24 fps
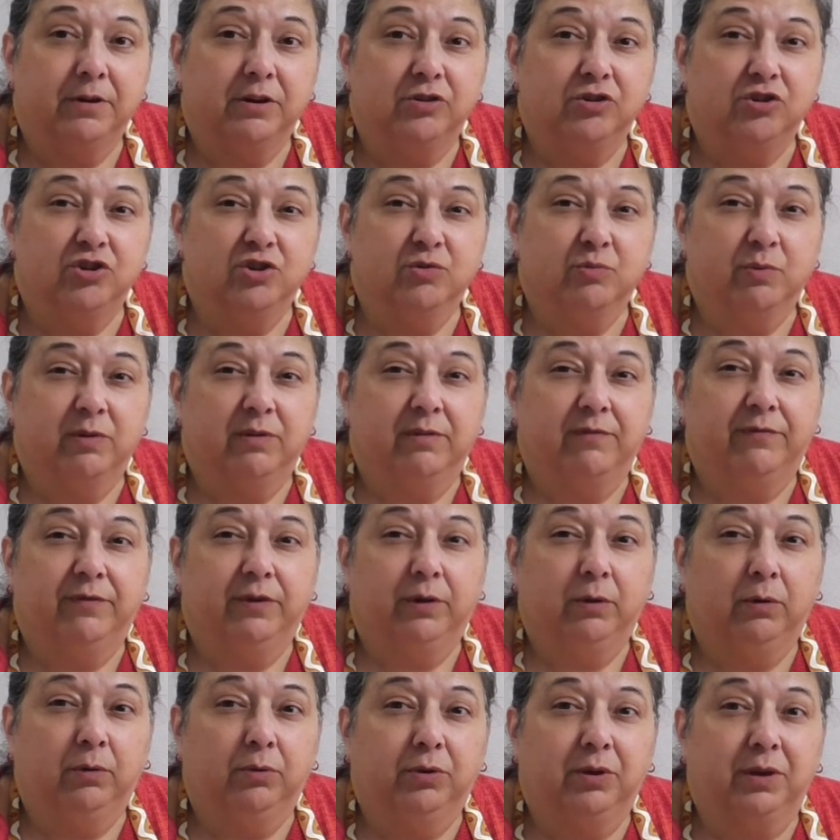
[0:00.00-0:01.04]
you just want to
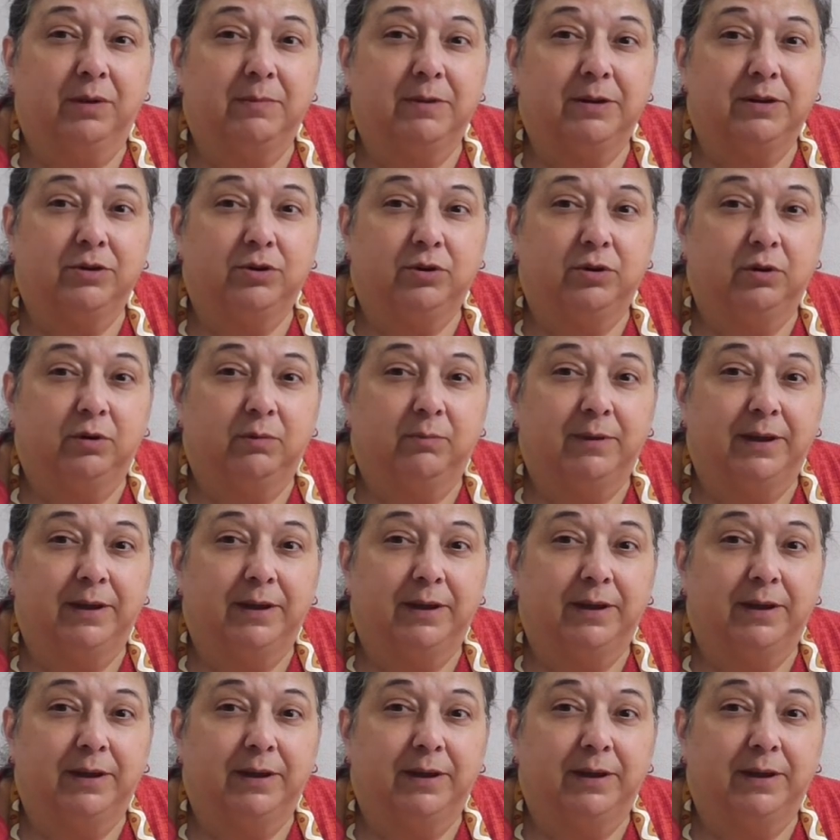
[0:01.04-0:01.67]
fold them into your